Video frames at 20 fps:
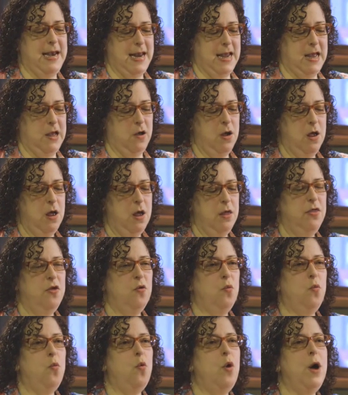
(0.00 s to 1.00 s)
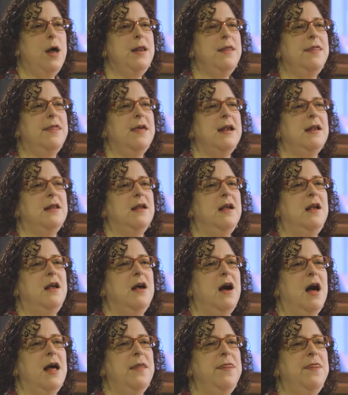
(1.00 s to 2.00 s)
now, the one that
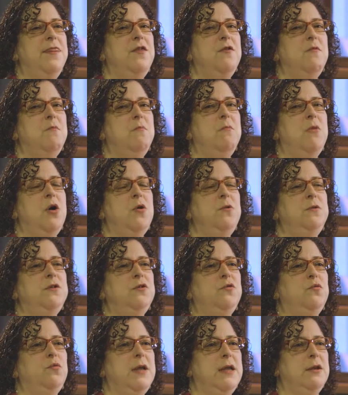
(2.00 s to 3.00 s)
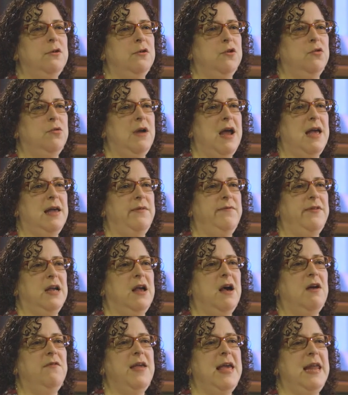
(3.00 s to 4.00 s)
got the most reader traffic
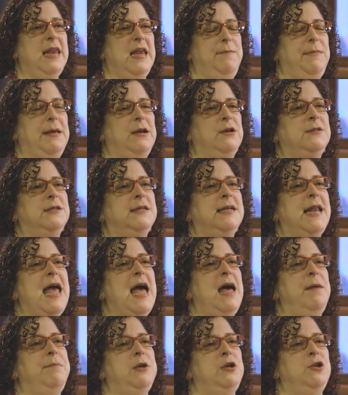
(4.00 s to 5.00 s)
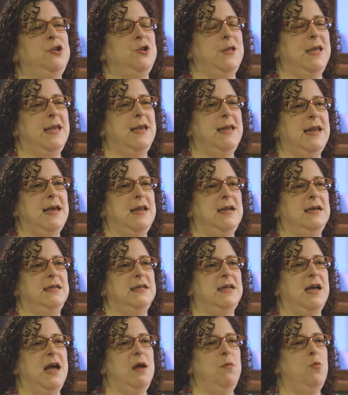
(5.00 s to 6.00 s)
of any, because it happened to hit at a
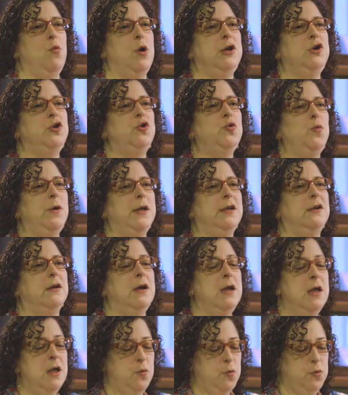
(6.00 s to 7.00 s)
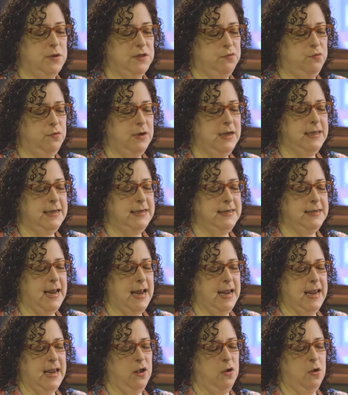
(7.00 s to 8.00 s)
time when Twitter was really
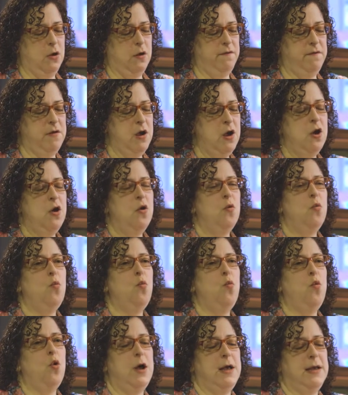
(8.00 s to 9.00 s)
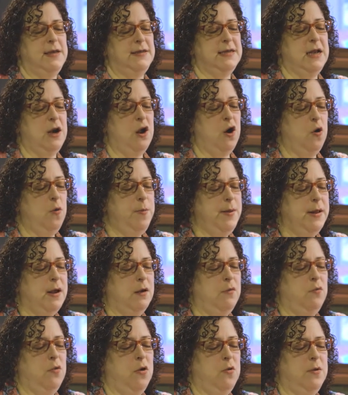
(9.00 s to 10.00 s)
taking off, was an obit I
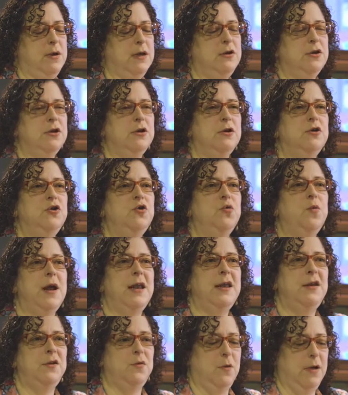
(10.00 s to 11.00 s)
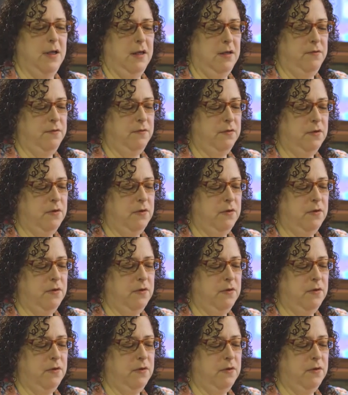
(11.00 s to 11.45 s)
wrote in 2012